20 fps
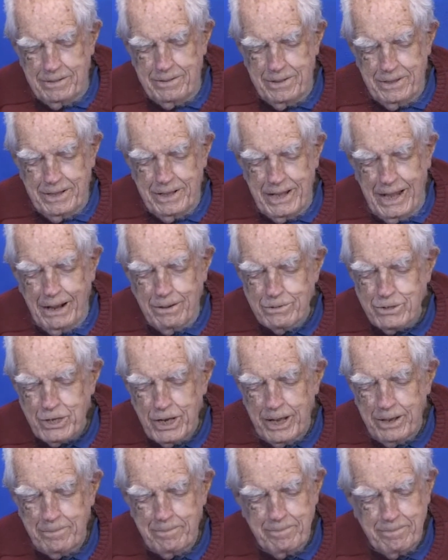that was
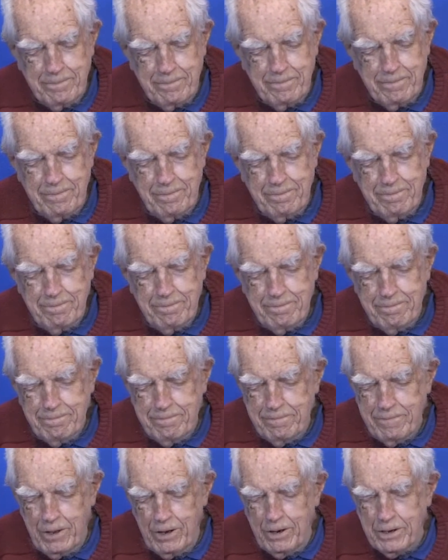it
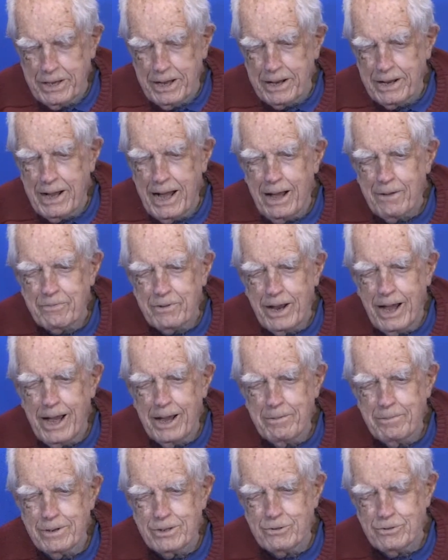till kickoff
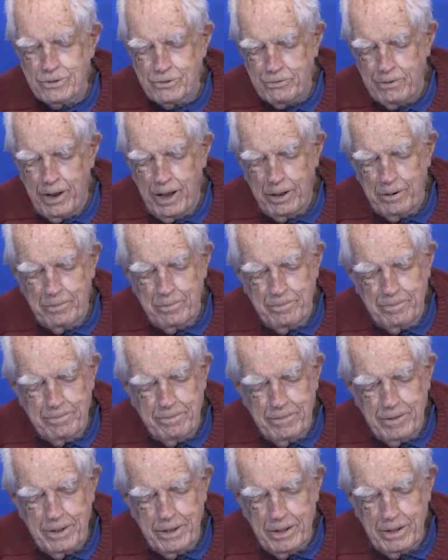time, which was around
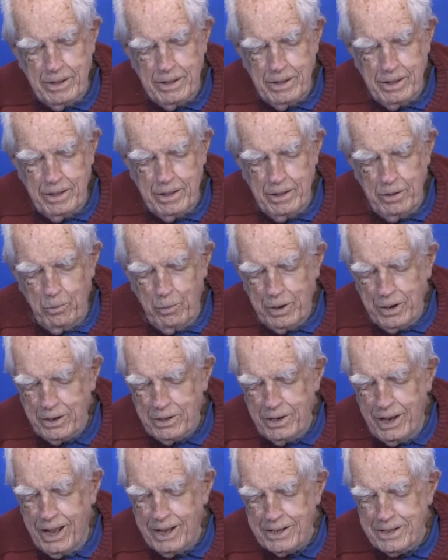one
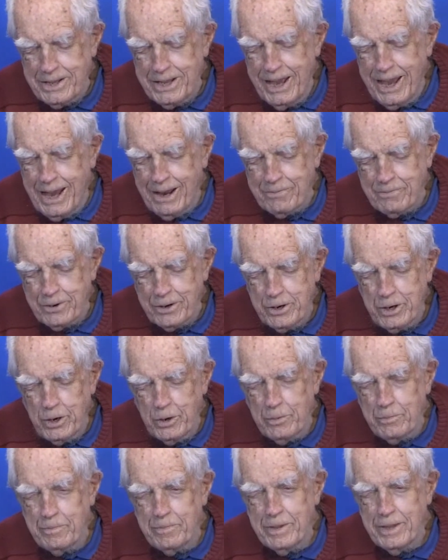o'clock in the
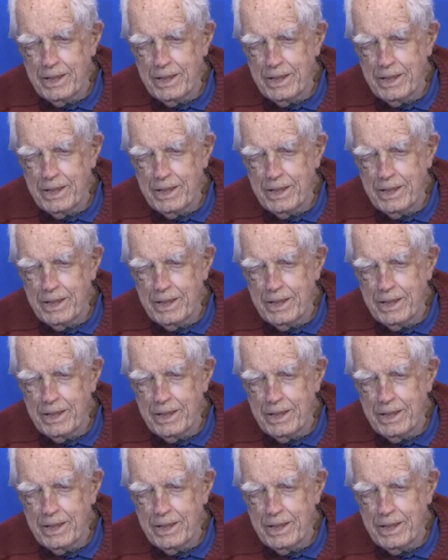afternoon.